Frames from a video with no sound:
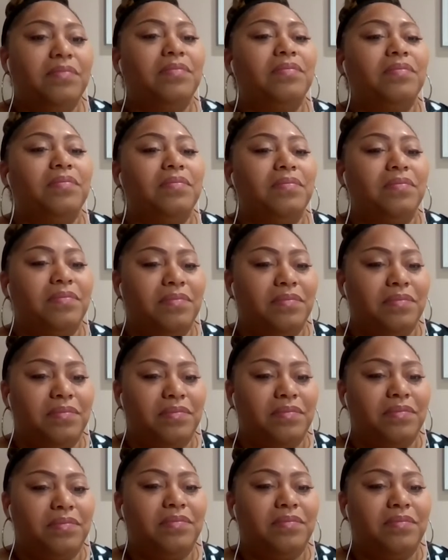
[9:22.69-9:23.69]
Mm.
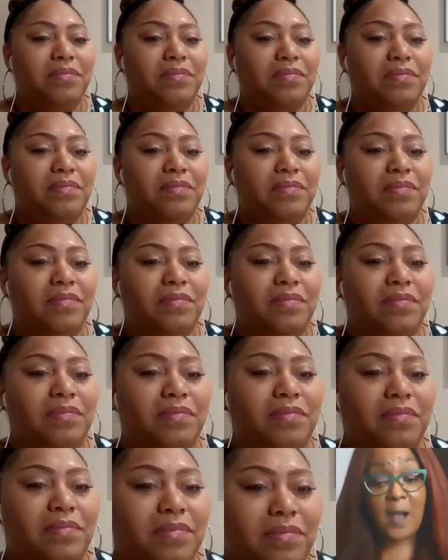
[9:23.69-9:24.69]
I am
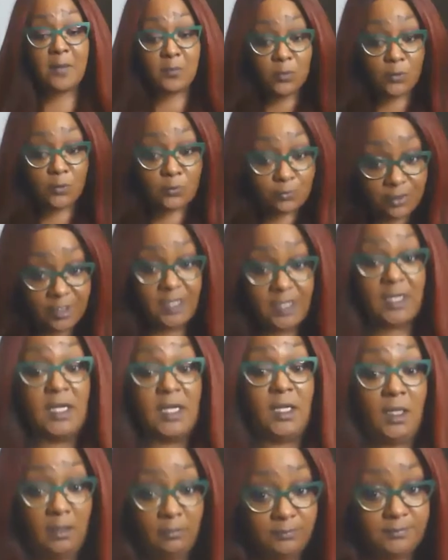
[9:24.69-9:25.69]
not
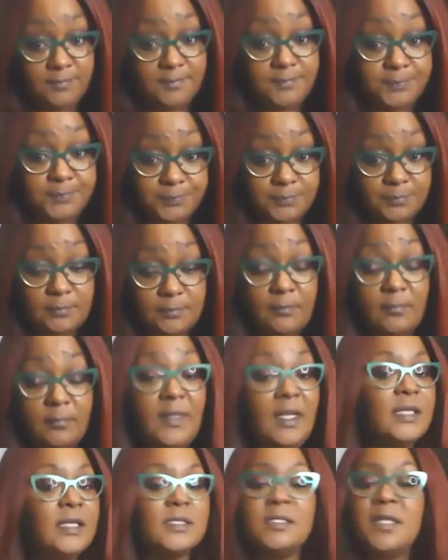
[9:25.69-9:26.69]
Marie
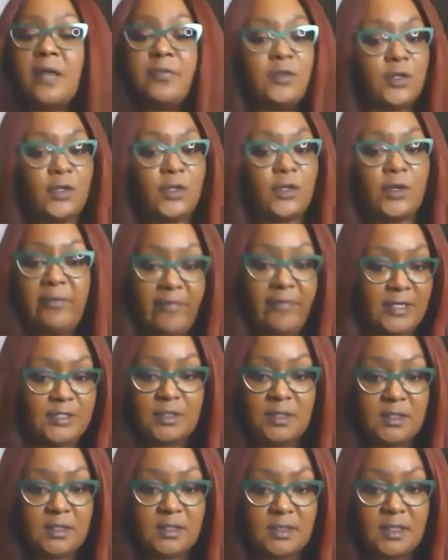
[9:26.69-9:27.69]
is not the curvy
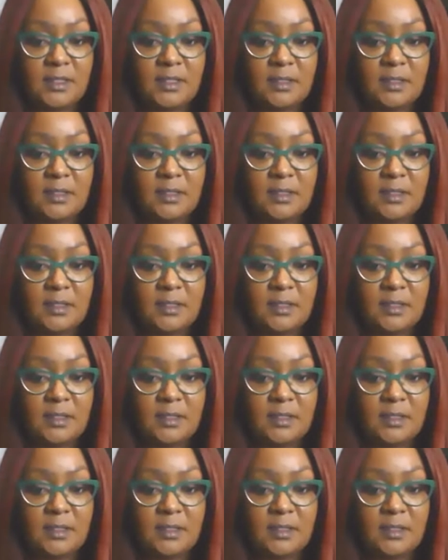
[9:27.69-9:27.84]
fashionista.